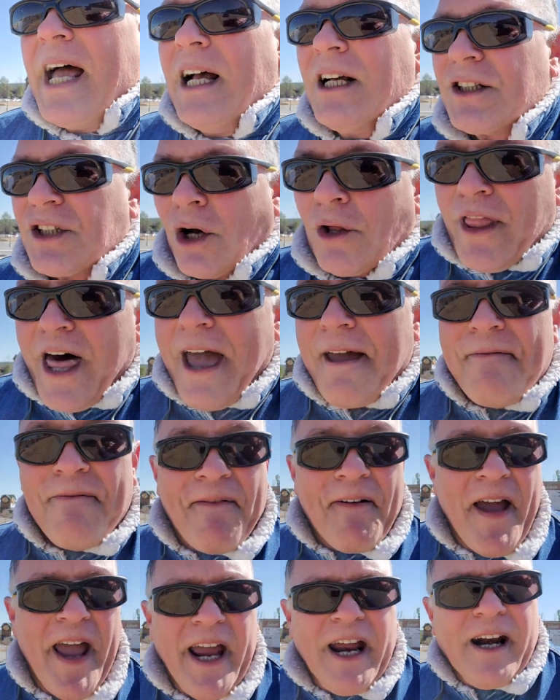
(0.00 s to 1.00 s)
So they
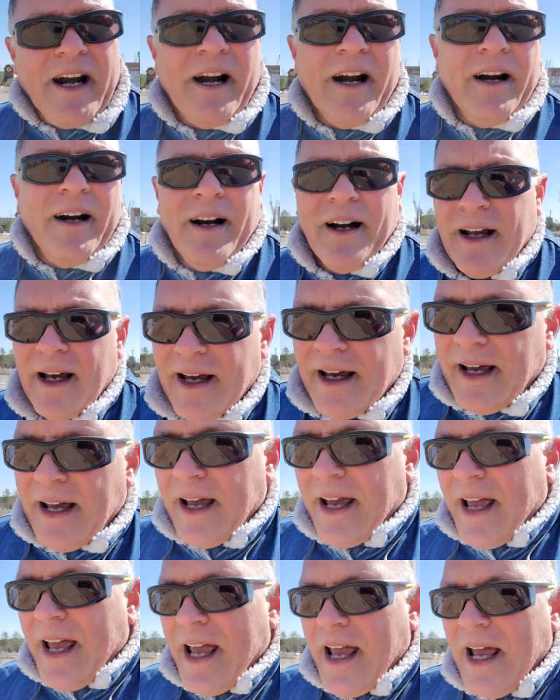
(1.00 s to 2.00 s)
fear,
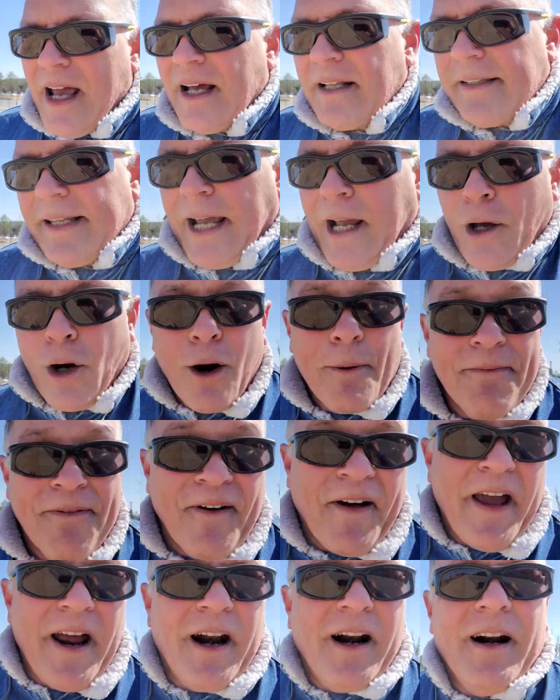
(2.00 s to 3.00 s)
the group
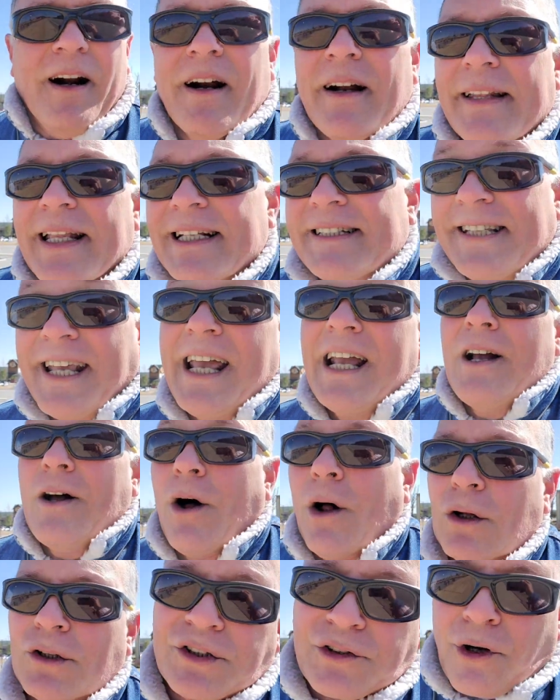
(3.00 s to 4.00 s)
fear the
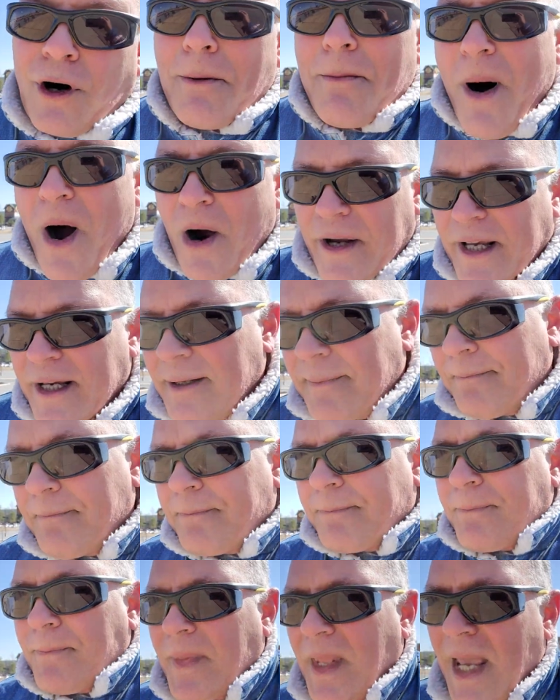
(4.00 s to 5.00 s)
single strong monkey.
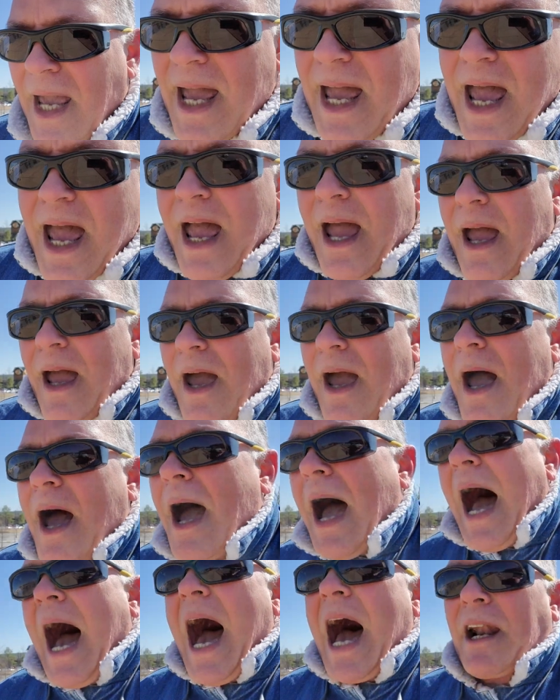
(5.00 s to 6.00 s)

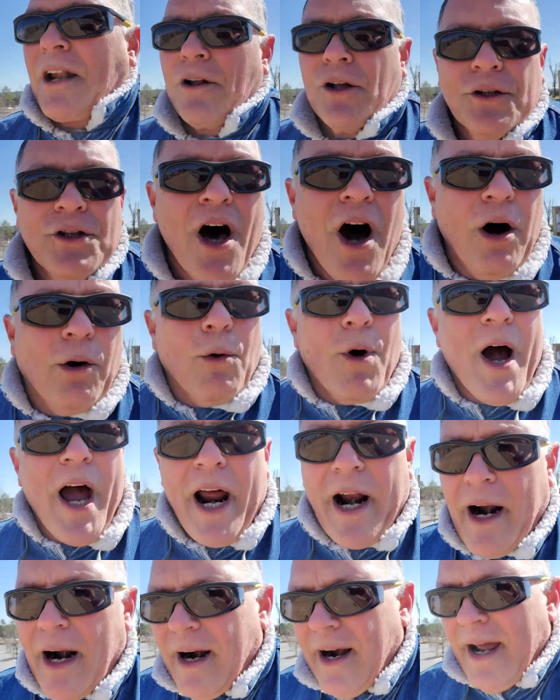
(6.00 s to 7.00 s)
Out of
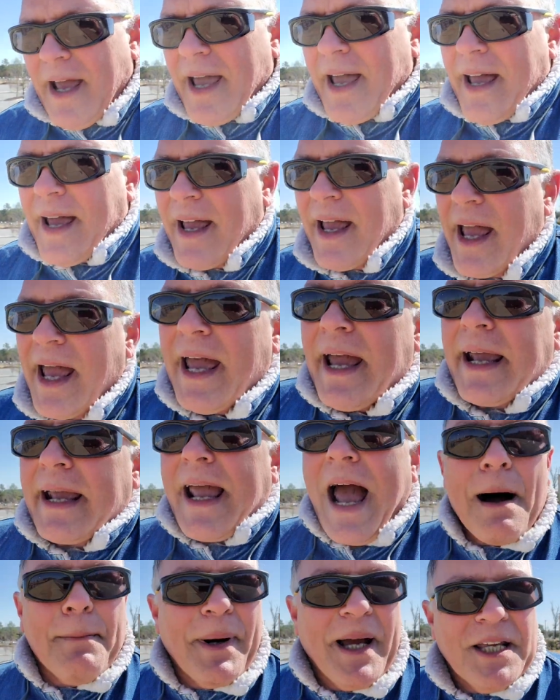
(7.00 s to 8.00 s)
nowhere
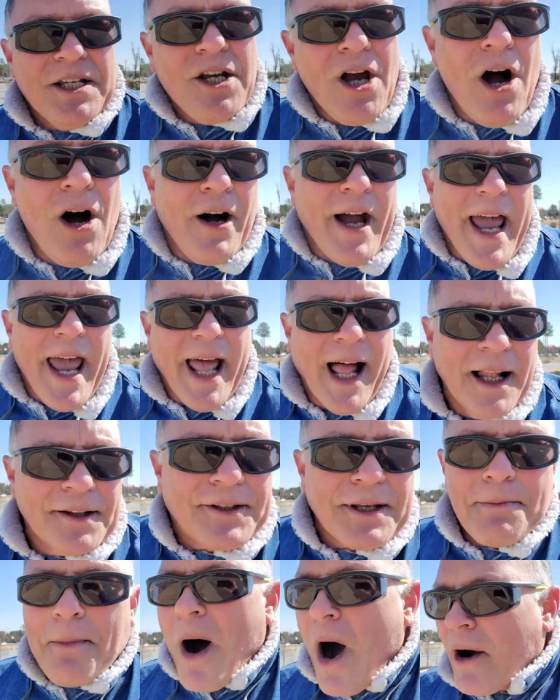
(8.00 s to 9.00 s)
come a young
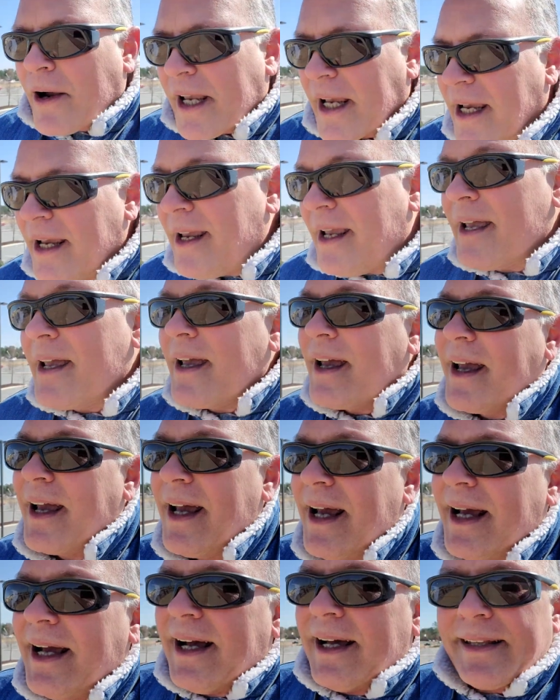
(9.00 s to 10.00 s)
healthy monkey
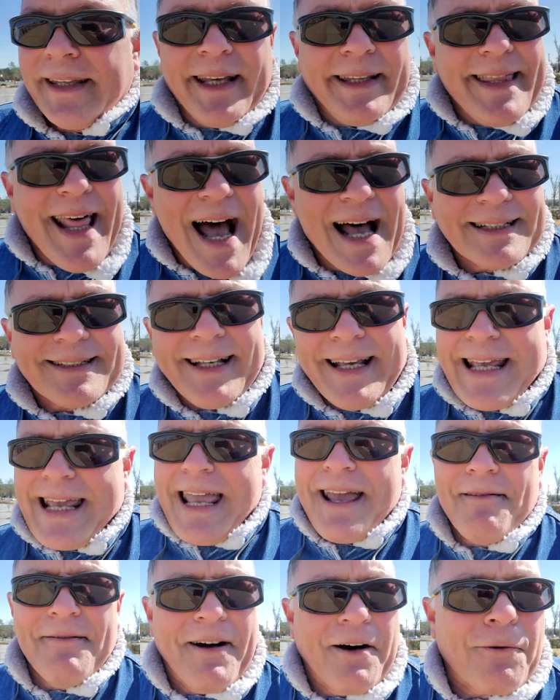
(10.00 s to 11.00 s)
that doesn't
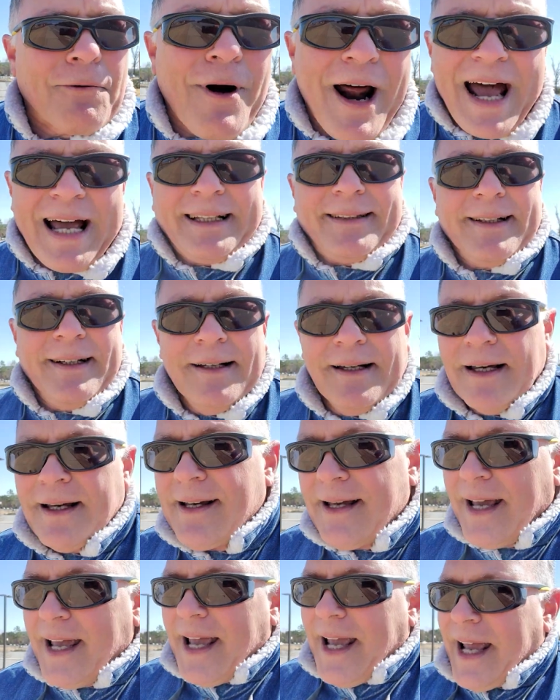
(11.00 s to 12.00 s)
give a rat
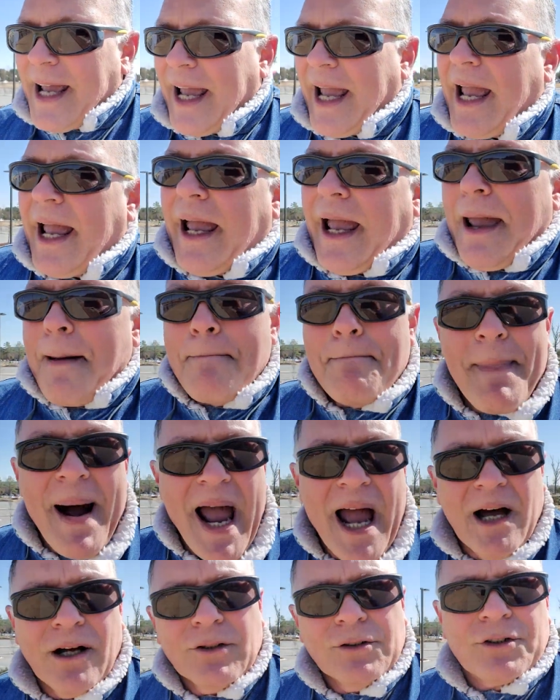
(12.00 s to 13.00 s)
and
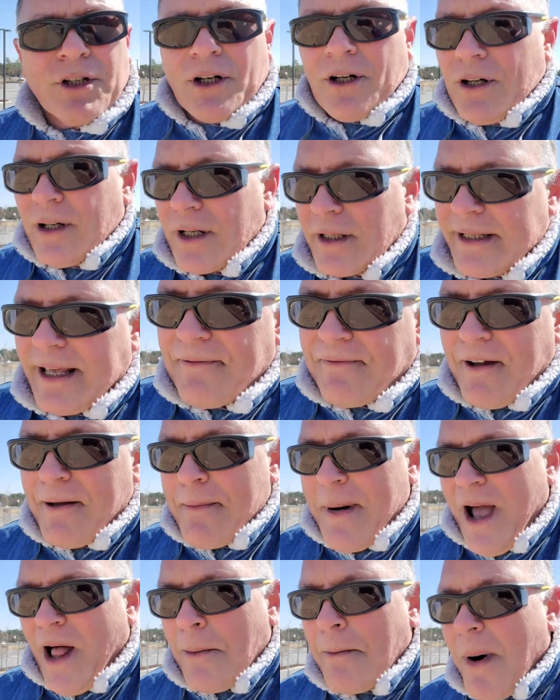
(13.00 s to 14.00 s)
mount the
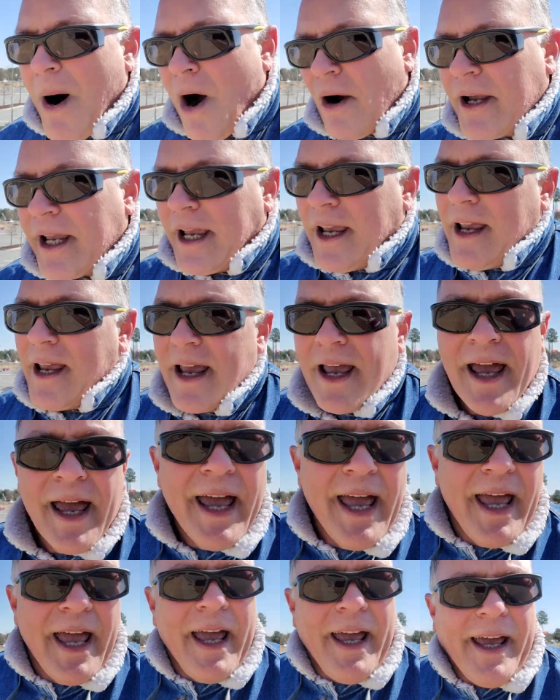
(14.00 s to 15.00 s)
female monkey
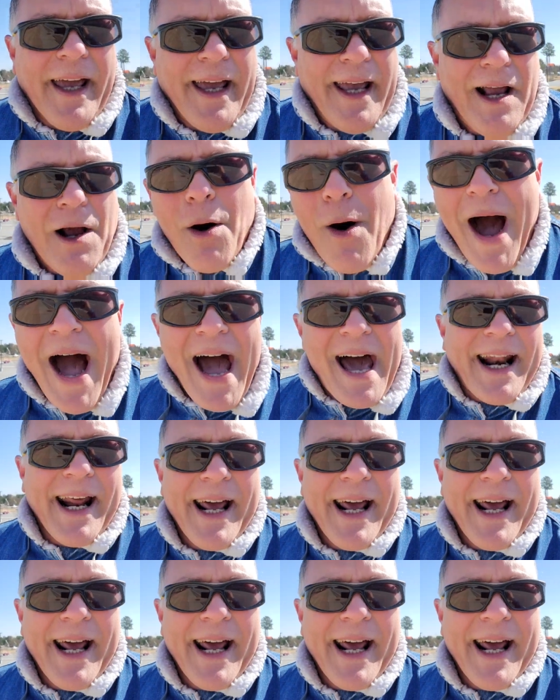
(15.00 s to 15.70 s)
and go at